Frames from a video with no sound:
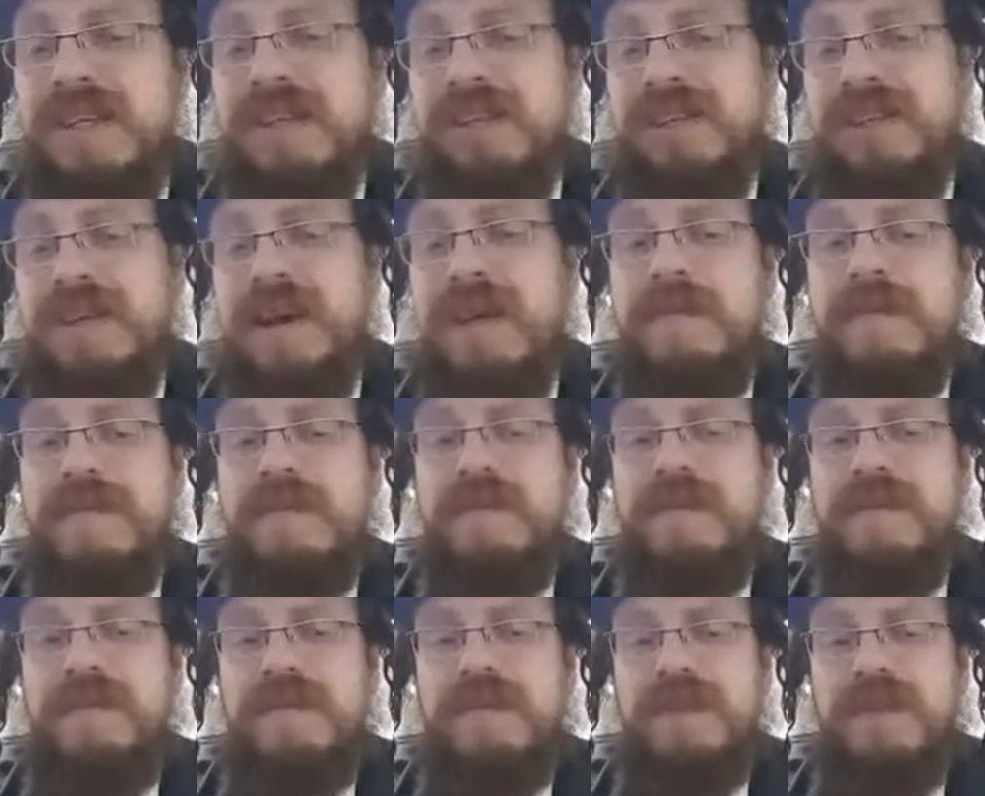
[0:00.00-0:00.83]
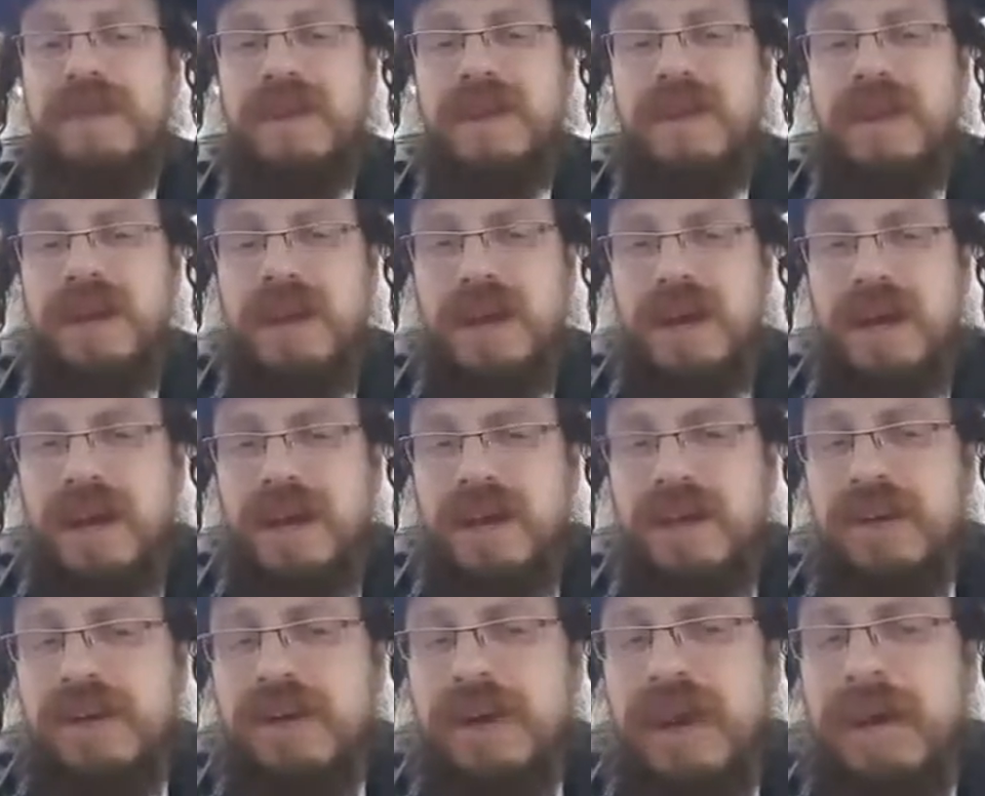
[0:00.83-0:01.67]
Hashem,
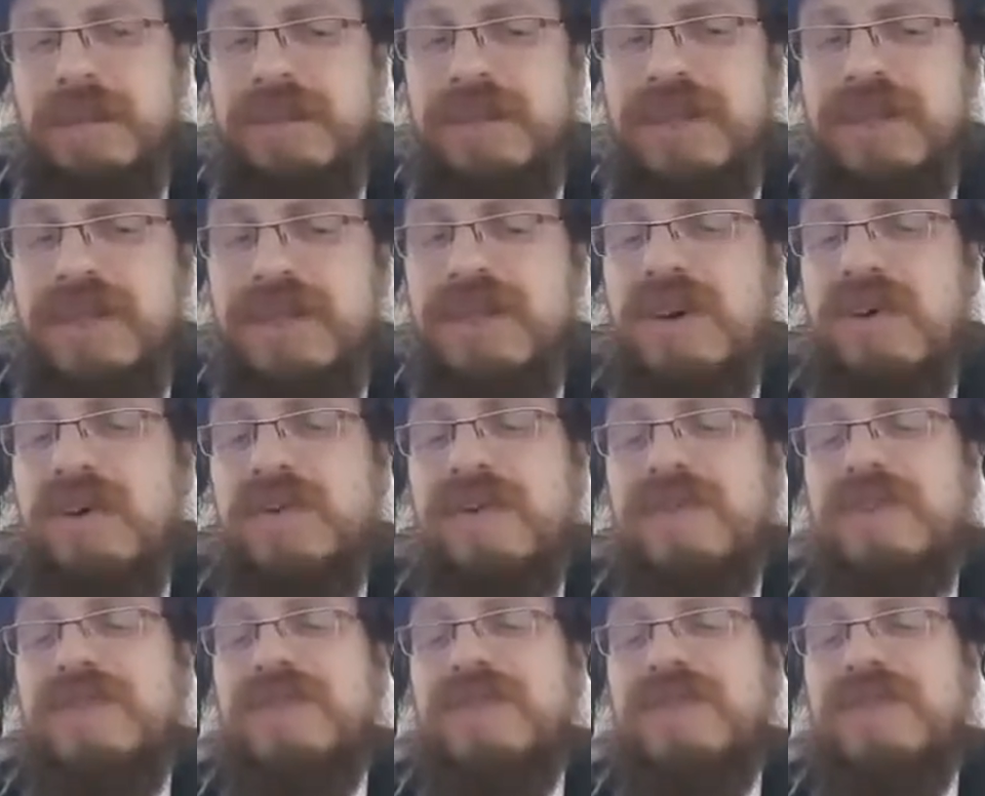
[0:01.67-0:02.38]
you come to a total